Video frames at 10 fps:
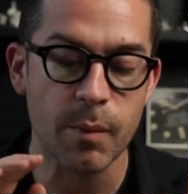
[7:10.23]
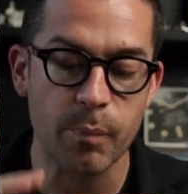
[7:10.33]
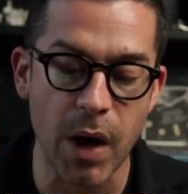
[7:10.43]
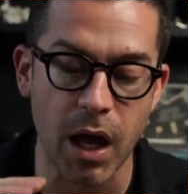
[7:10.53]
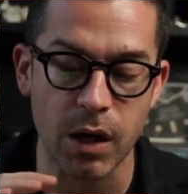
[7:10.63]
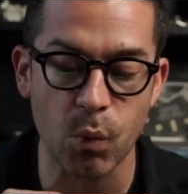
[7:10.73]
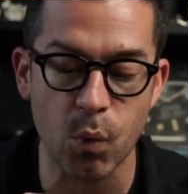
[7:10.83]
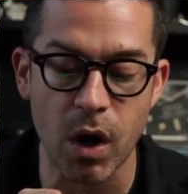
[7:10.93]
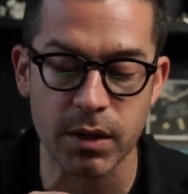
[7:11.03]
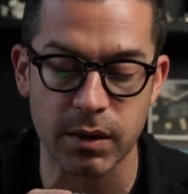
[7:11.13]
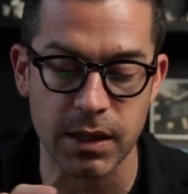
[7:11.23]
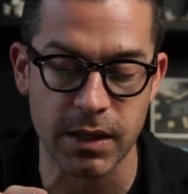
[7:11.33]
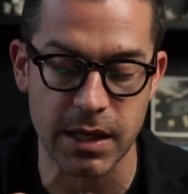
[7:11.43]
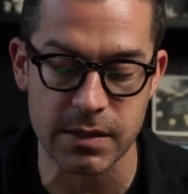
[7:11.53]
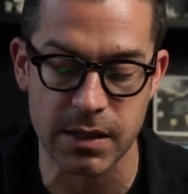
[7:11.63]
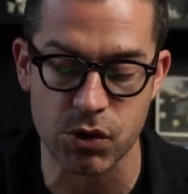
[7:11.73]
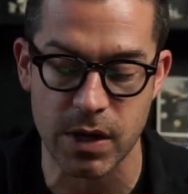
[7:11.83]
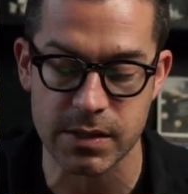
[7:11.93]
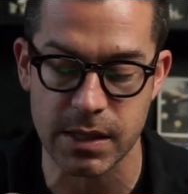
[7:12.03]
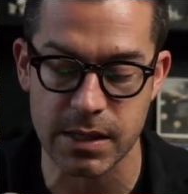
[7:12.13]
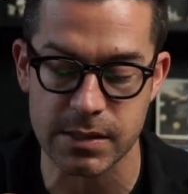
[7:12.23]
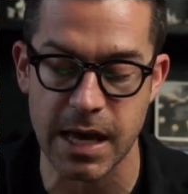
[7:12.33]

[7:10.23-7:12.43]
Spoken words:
But one thing that is interesting is